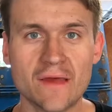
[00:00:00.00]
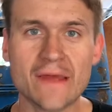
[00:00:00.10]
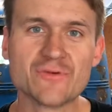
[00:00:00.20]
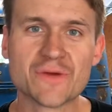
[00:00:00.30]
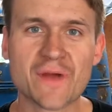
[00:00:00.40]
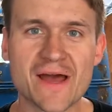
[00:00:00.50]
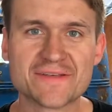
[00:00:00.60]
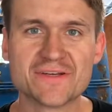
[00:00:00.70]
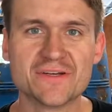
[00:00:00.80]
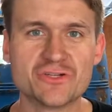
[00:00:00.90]
Hey, what's up
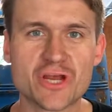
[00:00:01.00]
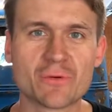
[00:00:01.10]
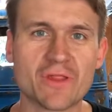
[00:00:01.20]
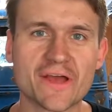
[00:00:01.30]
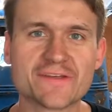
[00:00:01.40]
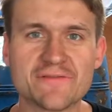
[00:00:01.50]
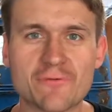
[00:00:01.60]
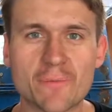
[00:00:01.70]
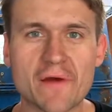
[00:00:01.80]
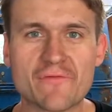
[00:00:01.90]
guys? Jake with Legacy
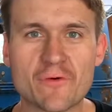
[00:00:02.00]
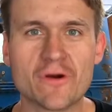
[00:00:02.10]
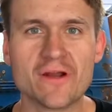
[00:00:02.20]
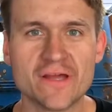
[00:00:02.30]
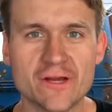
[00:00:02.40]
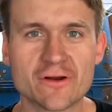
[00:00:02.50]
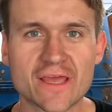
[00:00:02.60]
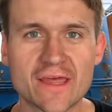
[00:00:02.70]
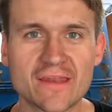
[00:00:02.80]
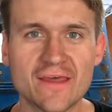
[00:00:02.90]
4x4 here
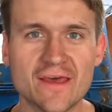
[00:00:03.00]
again,